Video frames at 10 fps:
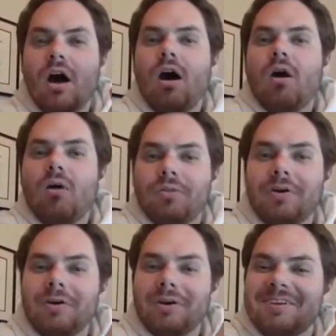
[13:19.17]
oh,
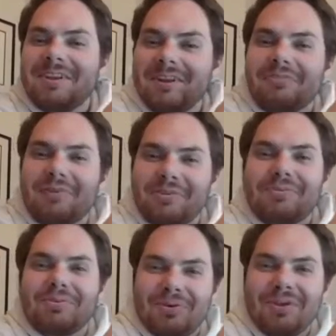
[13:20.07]
there is a difference
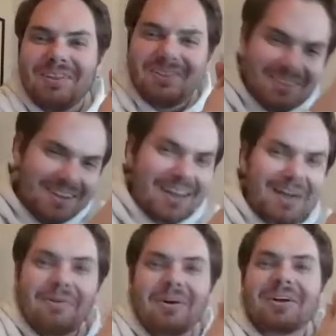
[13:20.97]
between the
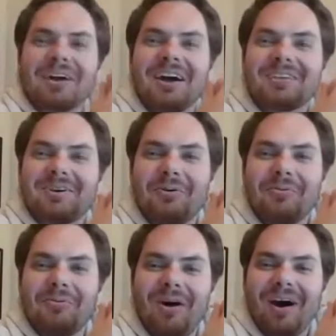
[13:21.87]
Kmart and
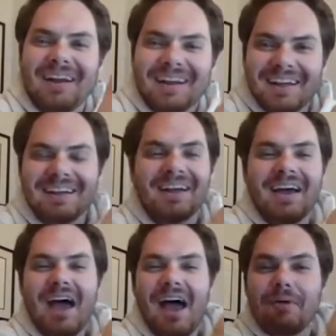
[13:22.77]
Costco wine,
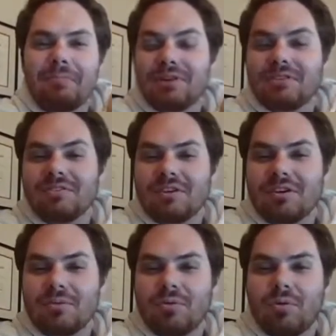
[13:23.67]
but we
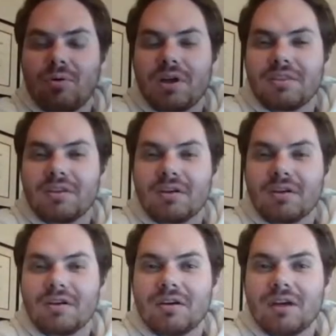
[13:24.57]
had
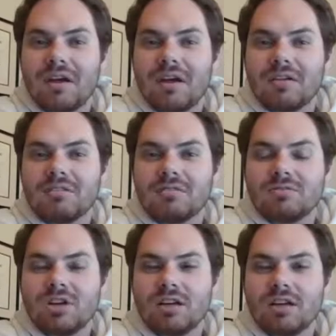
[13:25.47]
and
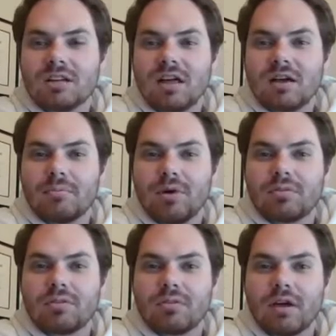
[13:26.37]
JD and Lang
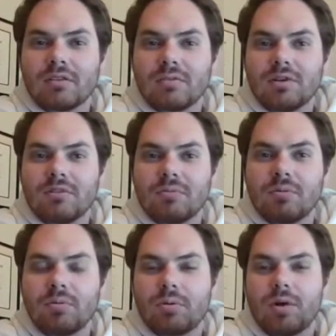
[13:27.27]
both got to meet these
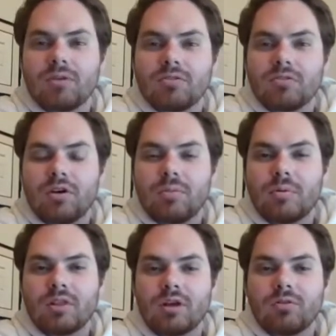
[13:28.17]
people when we were out in Sonoma,
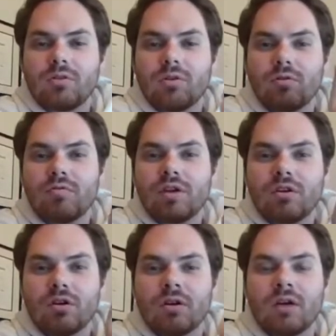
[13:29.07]
but they own their own
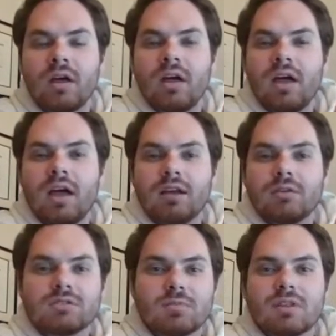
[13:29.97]
vineyard, and it
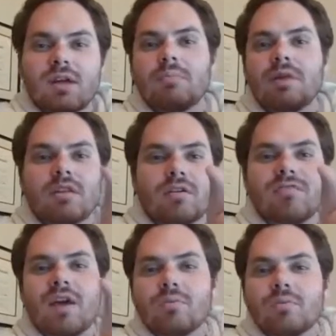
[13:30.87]
was something that had been in their
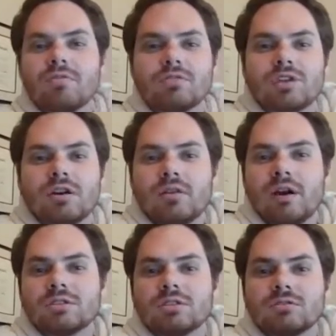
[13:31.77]
family for
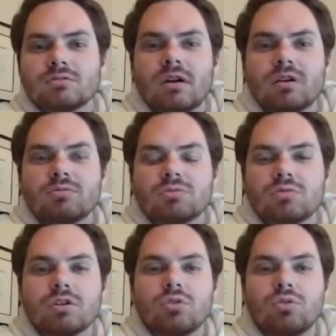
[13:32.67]
generations, right? And it was
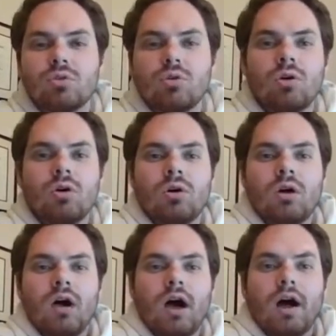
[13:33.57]
really cool.
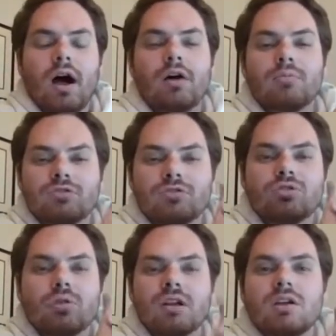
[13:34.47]
I almost
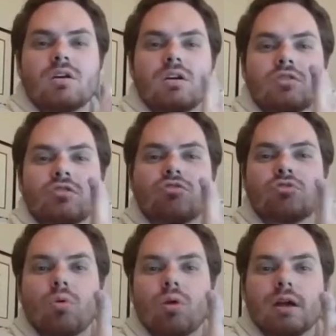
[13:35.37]
enjoyed hearing the
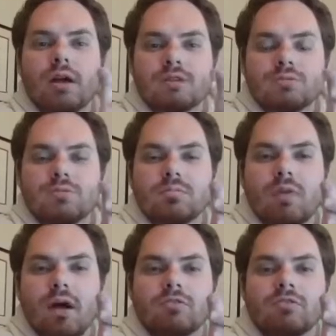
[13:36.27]
story as
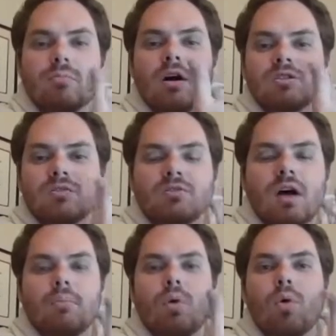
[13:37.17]
much, if
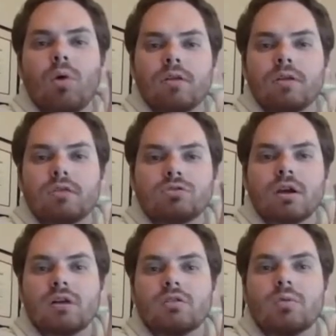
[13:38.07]
not more, than
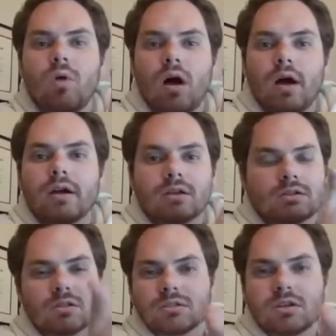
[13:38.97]
drinking the wine,
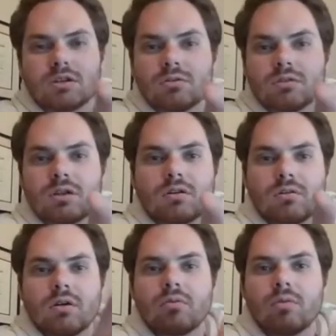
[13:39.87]
because just like you were saying,
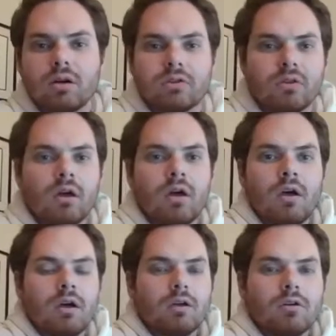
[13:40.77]
Corinne, where it's,
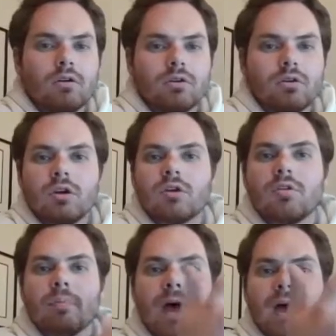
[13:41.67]
you hear
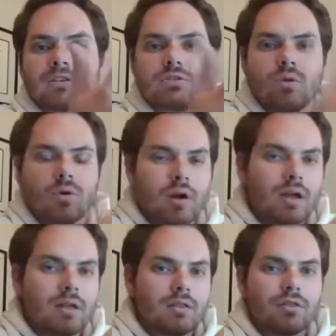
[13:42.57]
the
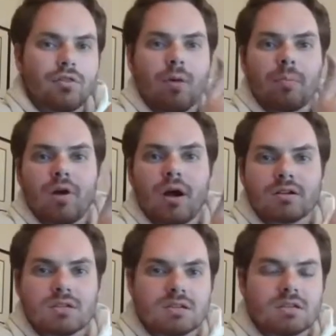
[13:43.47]
backstory and the thought
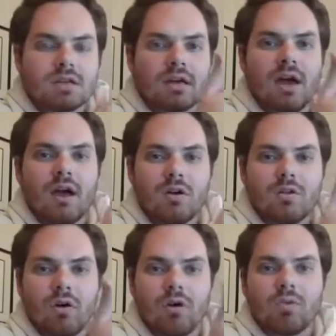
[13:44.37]
process and the care
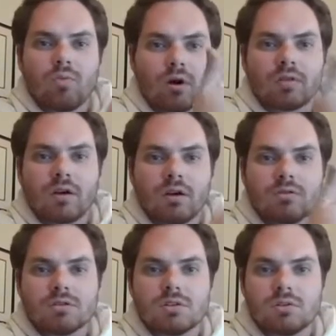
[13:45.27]
and the hard work that
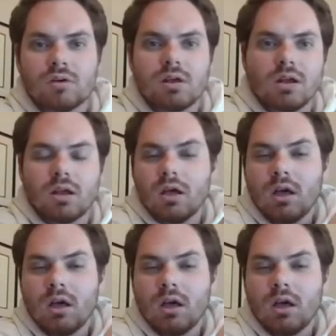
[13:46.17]
goes into it, and